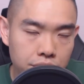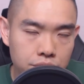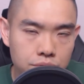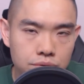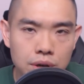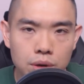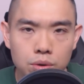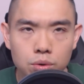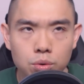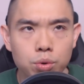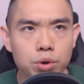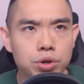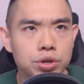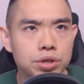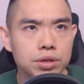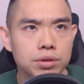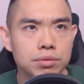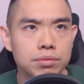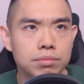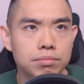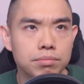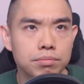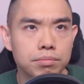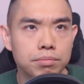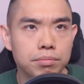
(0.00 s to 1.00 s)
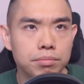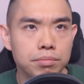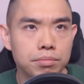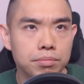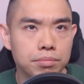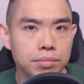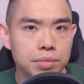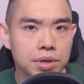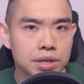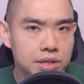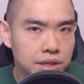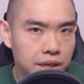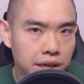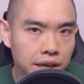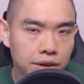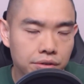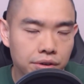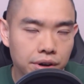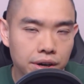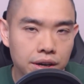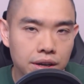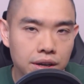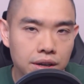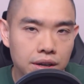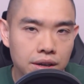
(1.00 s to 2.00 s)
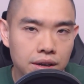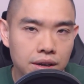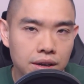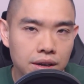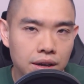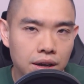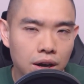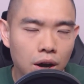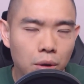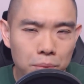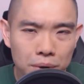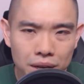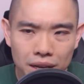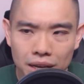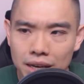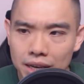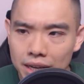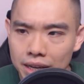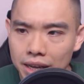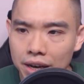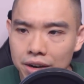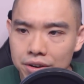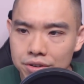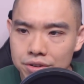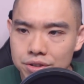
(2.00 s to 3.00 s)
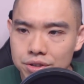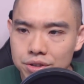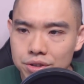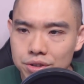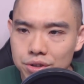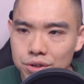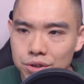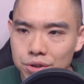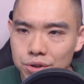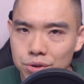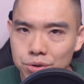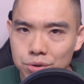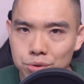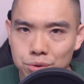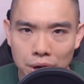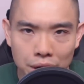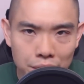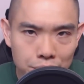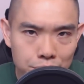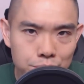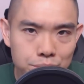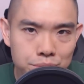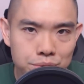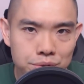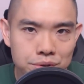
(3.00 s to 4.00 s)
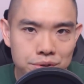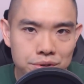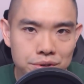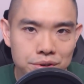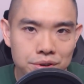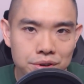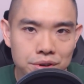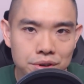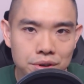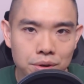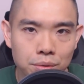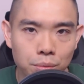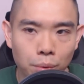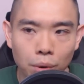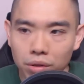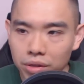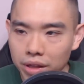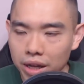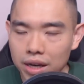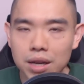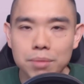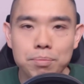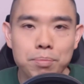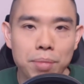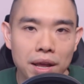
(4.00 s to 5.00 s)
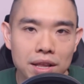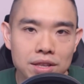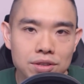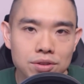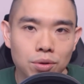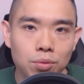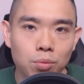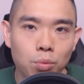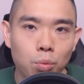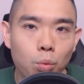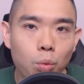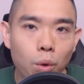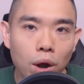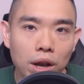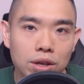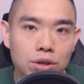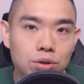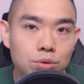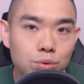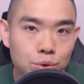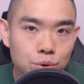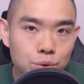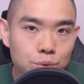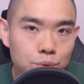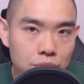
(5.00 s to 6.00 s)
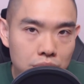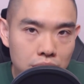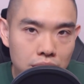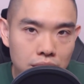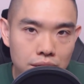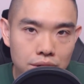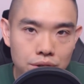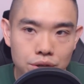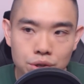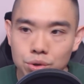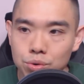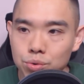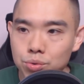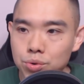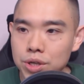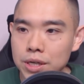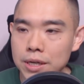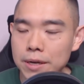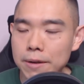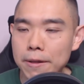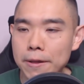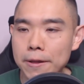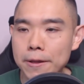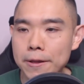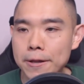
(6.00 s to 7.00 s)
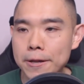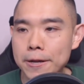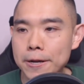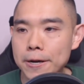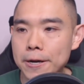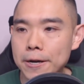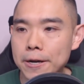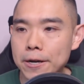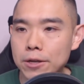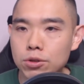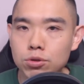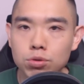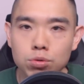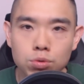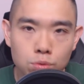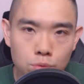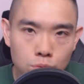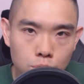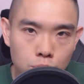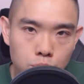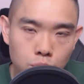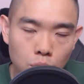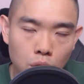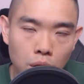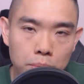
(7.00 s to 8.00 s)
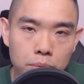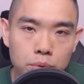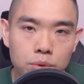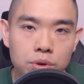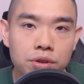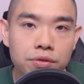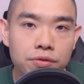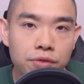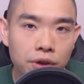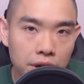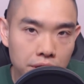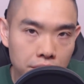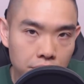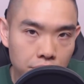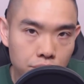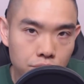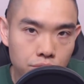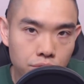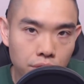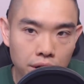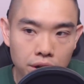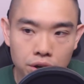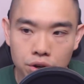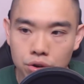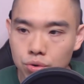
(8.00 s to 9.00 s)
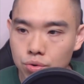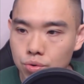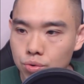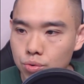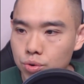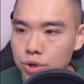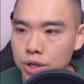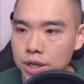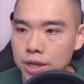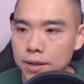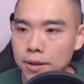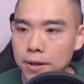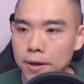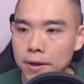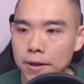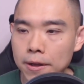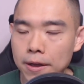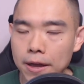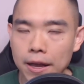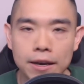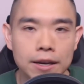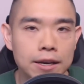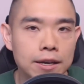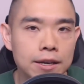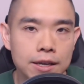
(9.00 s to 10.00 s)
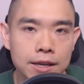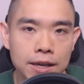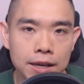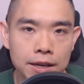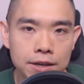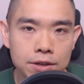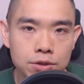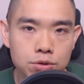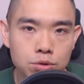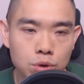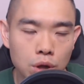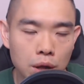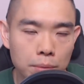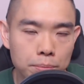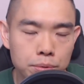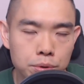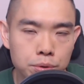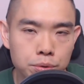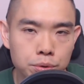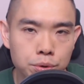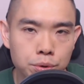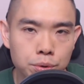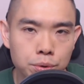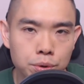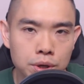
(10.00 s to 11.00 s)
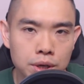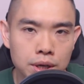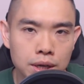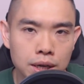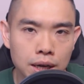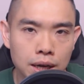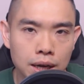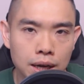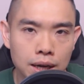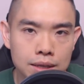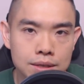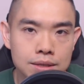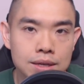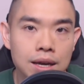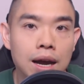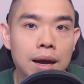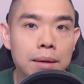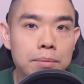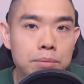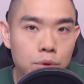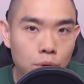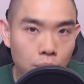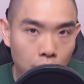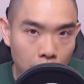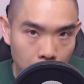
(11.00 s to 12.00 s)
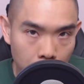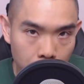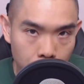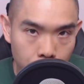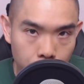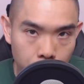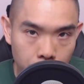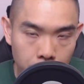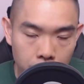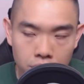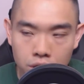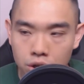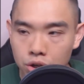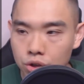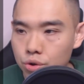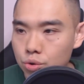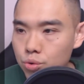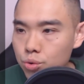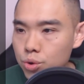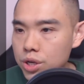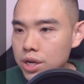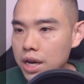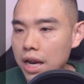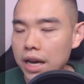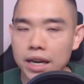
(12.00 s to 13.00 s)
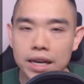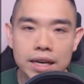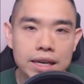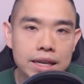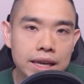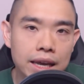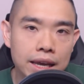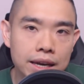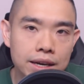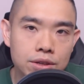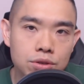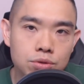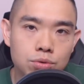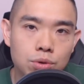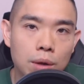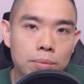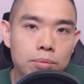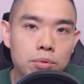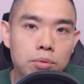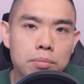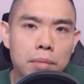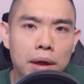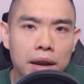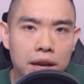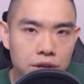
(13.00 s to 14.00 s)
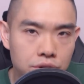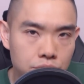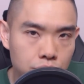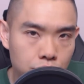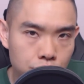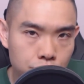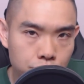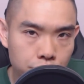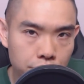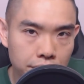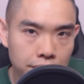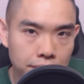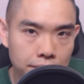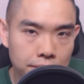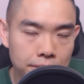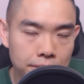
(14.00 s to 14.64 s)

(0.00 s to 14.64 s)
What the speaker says: So now the question is, again, right, how many indicators should I use? Well, that depends on what do you need. Do you need a tool to help you define the trend? Do you need an indicator to help you, time your entry? Do you need an indicator to help you manage your trade?